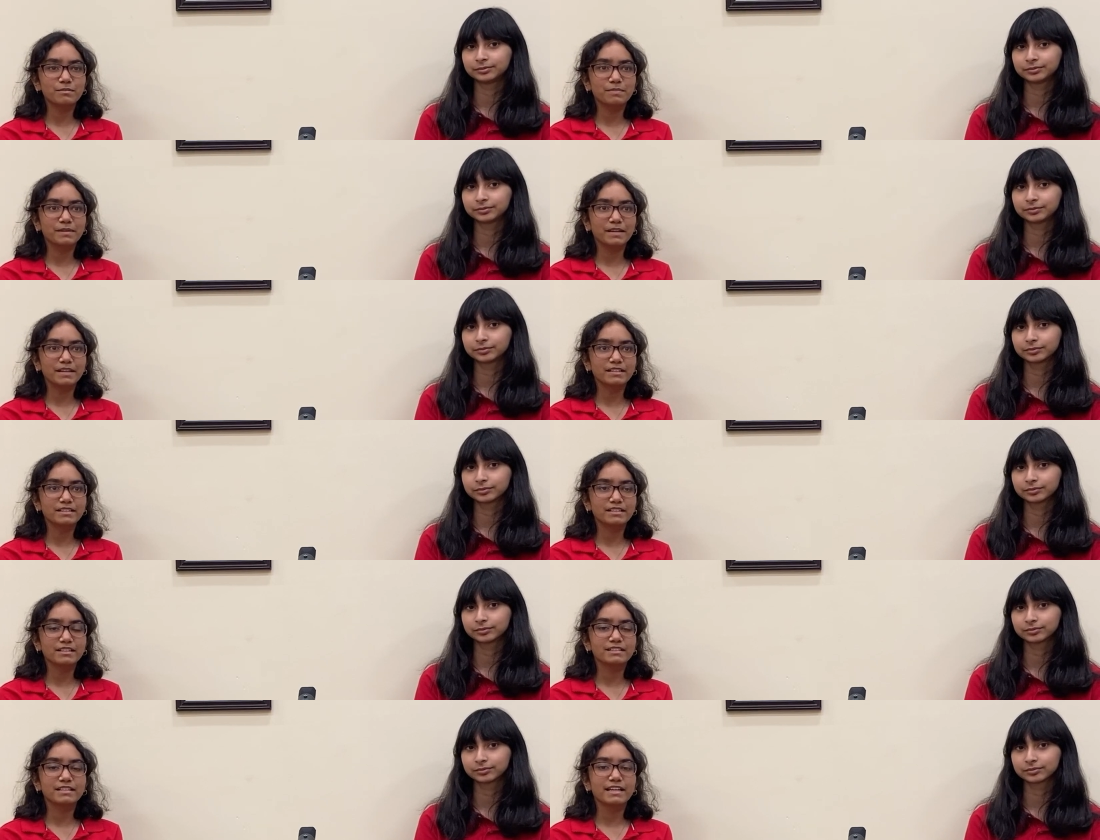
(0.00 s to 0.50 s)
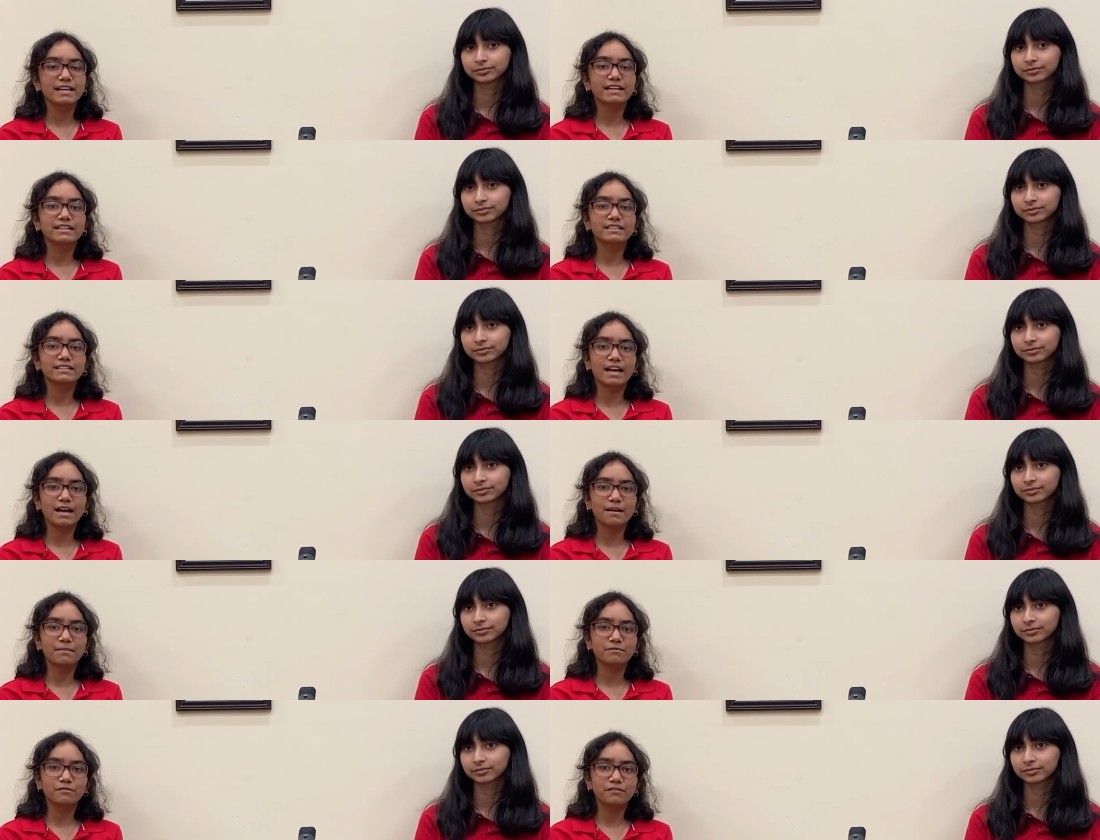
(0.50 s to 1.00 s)
Speaker 1: be to take
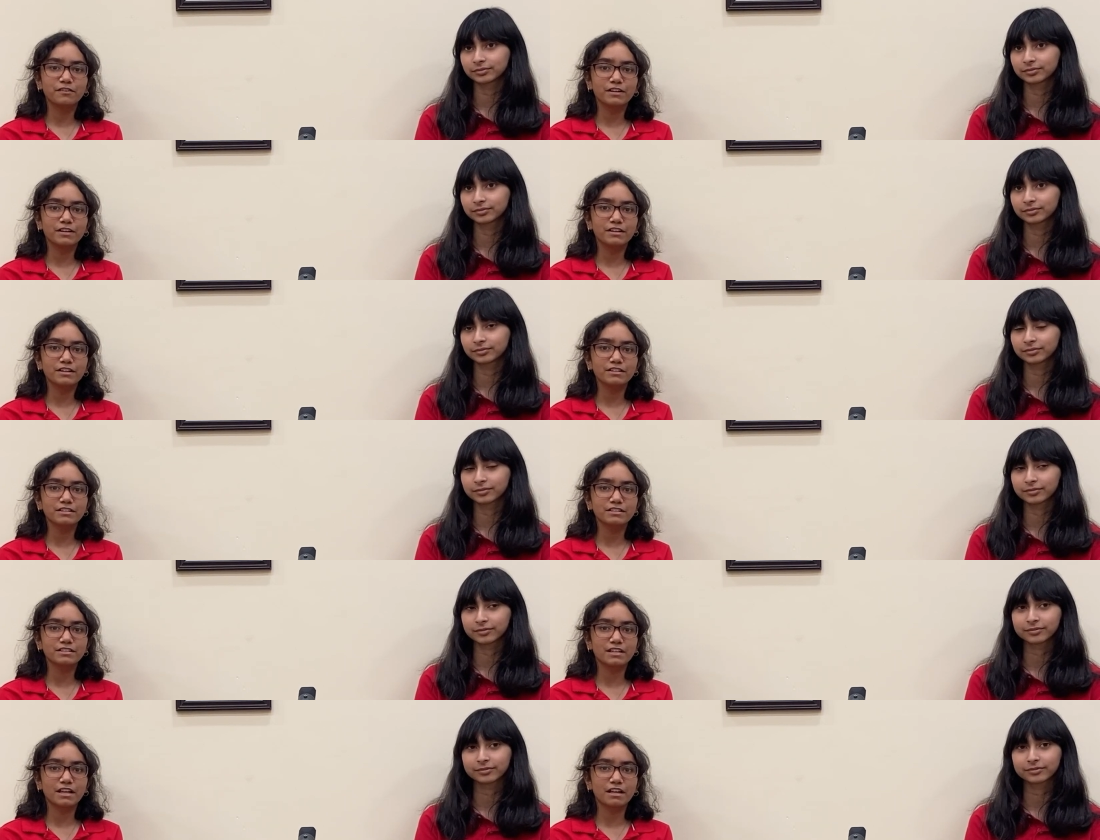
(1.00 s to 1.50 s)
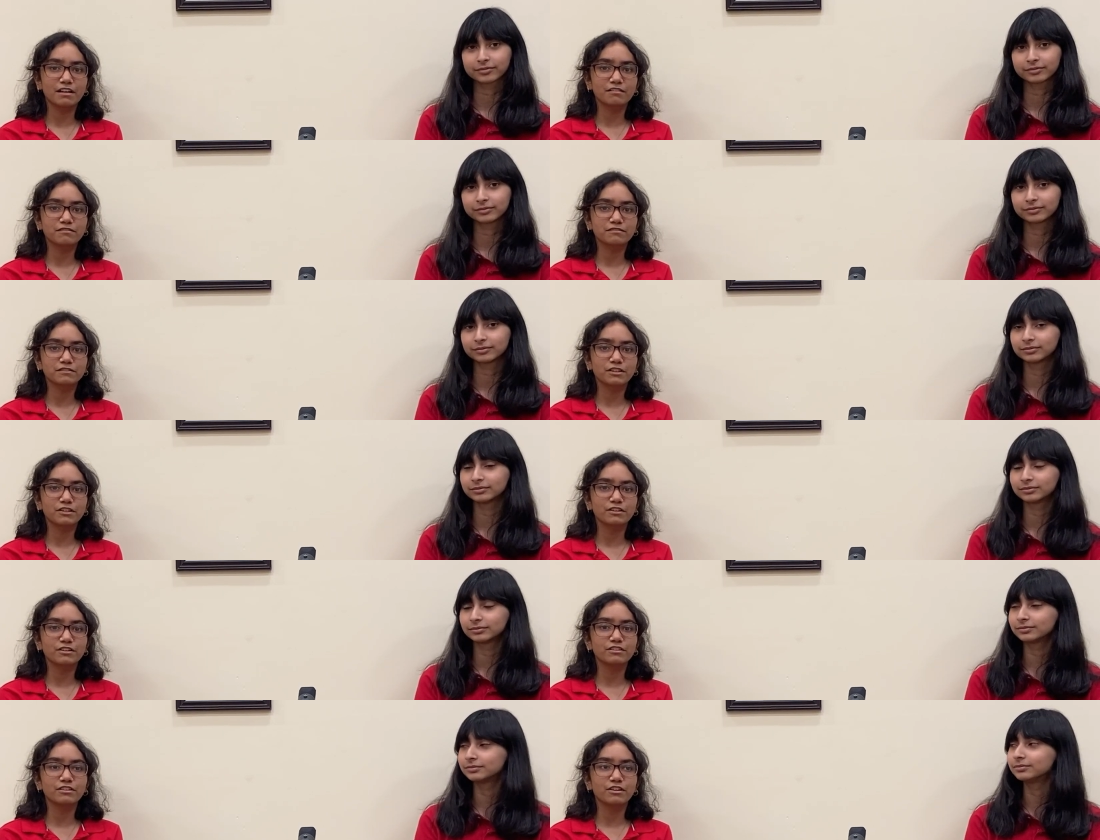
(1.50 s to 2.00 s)
time for
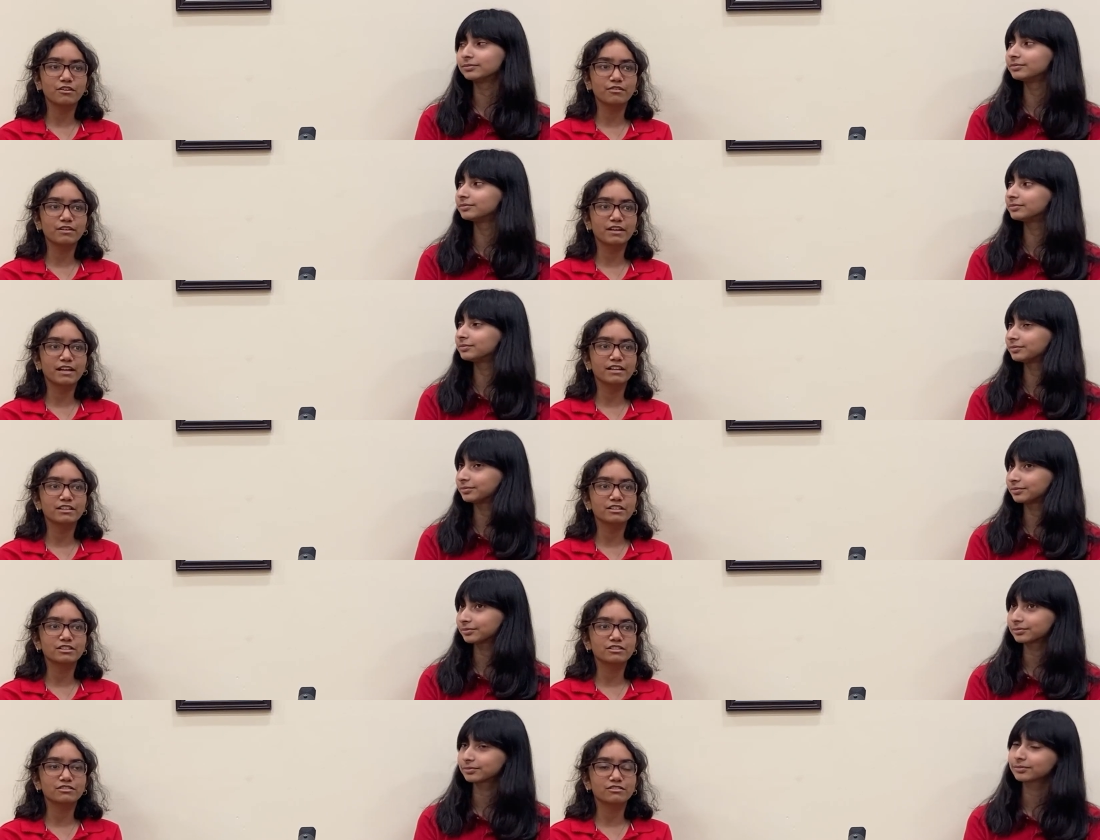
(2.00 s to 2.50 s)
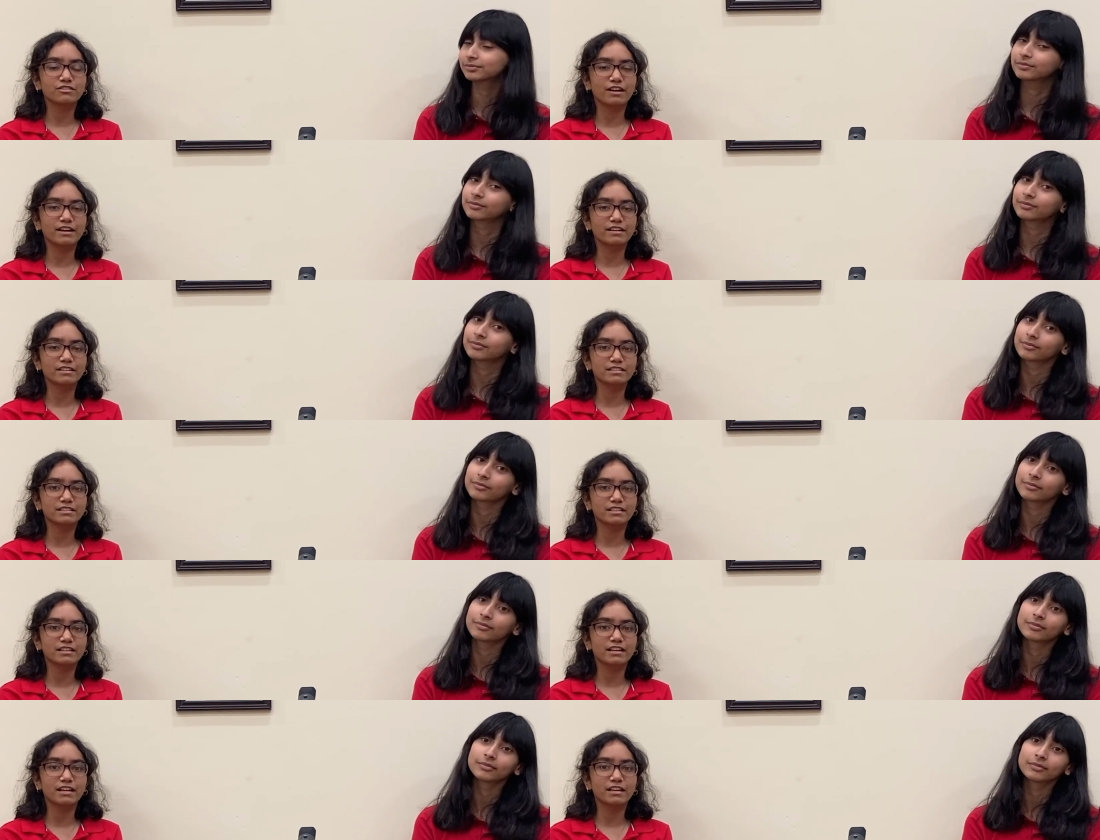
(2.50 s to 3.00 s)
yourself so you don't get stressed.